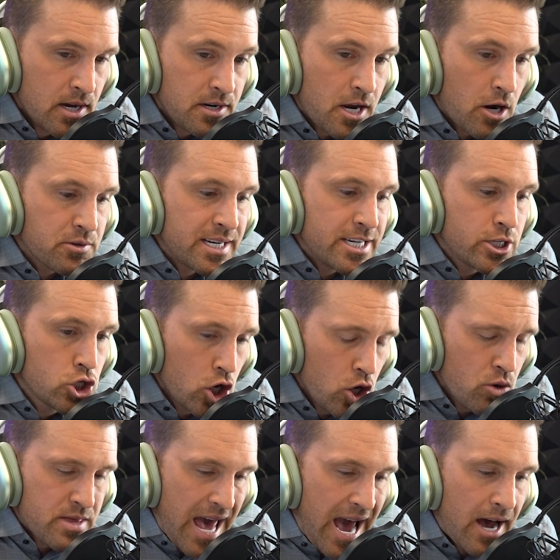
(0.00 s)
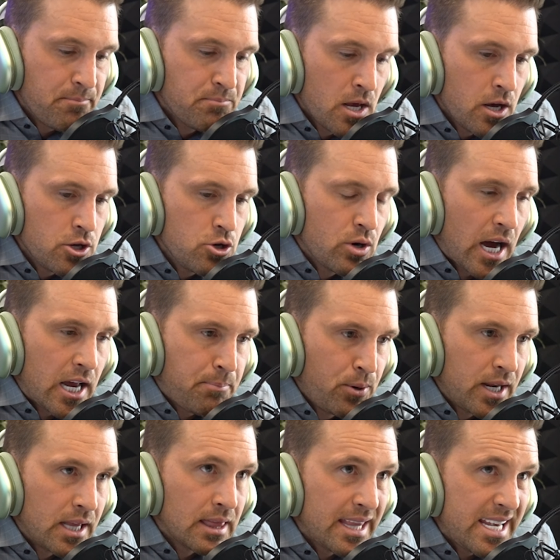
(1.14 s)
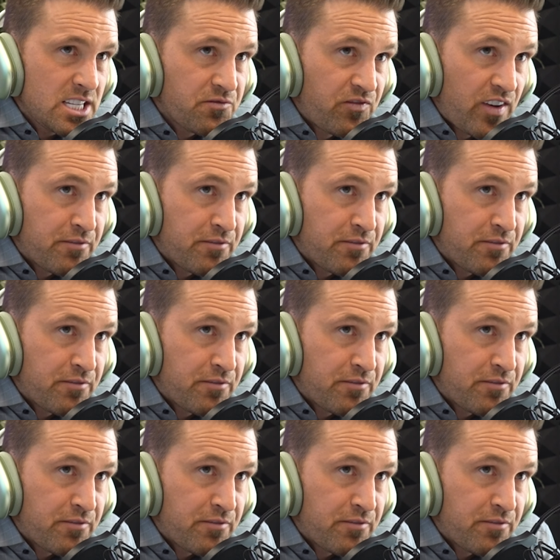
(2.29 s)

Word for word: Now, to do that, you got to put at least